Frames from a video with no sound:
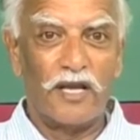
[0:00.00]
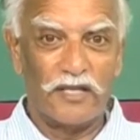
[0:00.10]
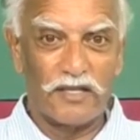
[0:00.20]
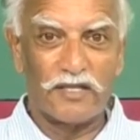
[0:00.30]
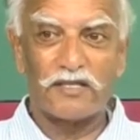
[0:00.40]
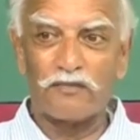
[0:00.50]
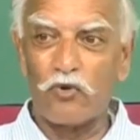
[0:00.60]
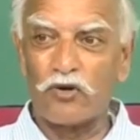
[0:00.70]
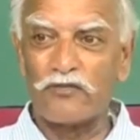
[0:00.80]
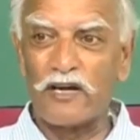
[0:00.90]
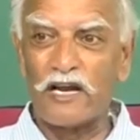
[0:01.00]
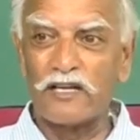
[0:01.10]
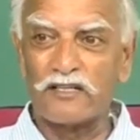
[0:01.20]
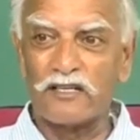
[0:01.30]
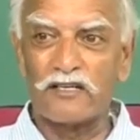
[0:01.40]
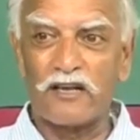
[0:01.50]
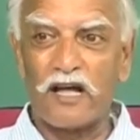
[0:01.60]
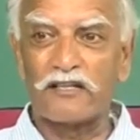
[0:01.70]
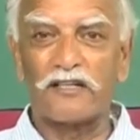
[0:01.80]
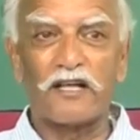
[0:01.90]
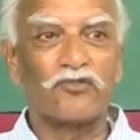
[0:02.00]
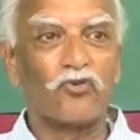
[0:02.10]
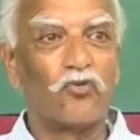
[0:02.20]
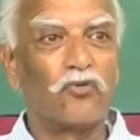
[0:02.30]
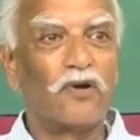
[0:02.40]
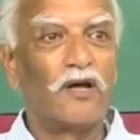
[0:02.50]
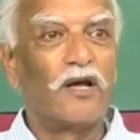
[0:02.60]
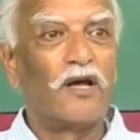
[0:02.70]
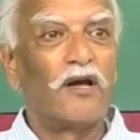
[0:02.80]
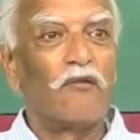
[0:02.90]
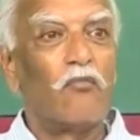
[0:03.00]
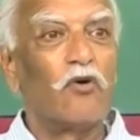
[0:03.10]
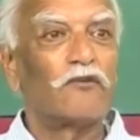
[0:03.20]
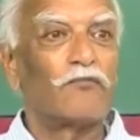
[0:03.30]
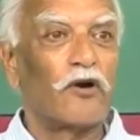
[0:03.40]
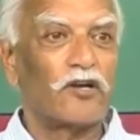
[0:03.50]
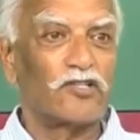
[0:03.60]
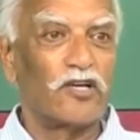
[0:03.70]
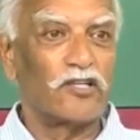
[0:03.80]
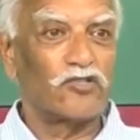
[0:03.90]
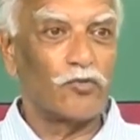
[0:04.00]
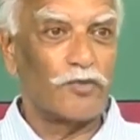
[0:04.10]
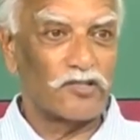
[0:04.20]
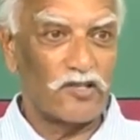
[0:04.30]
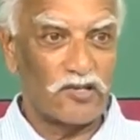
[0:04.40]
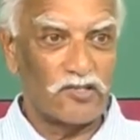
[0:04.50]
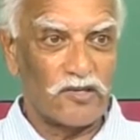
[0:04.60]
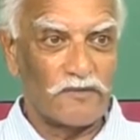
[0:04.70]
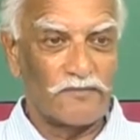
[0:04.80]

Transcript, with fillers: in this mode of analysis rather than through mode of production and superstructure.